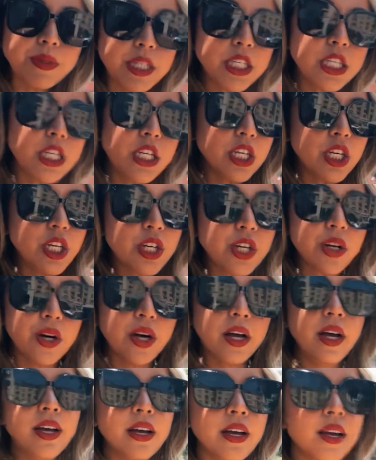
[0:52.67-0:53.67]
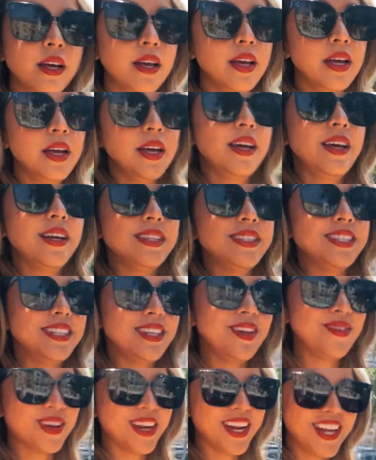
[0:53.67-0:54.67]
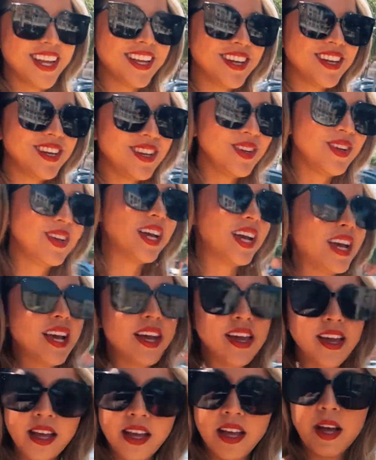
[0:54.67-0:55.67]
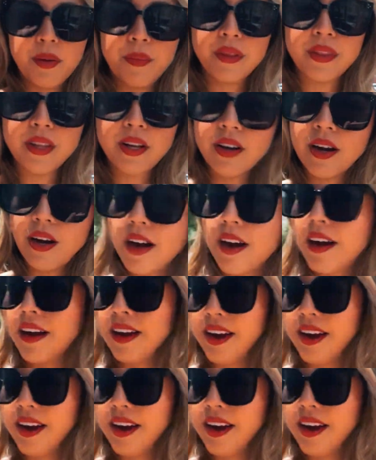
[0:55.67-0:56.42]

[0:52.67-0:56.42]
to and see what I can do to help on the car.